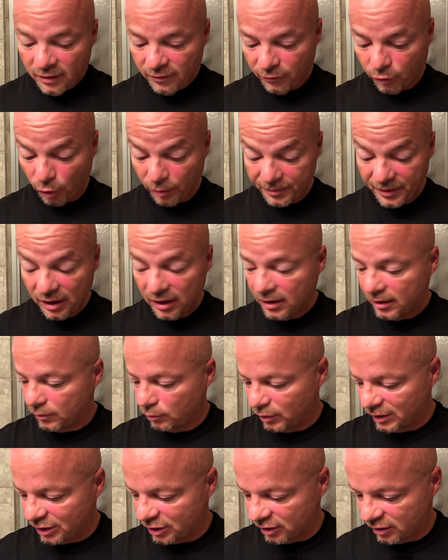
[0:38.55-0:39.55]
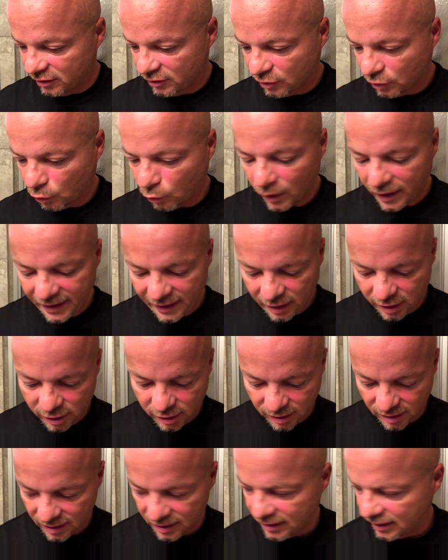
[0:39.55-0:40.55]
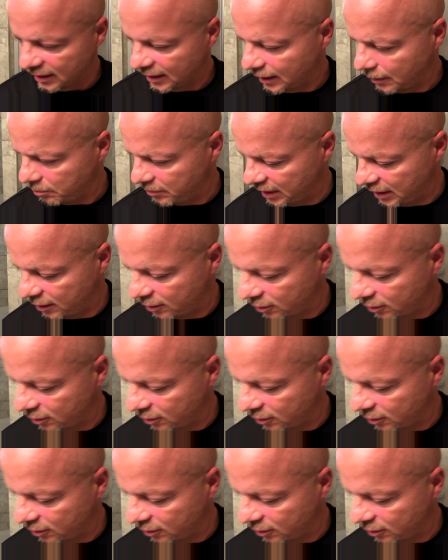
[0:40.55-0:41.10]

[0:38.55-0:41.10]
formula, which is quite good. And let me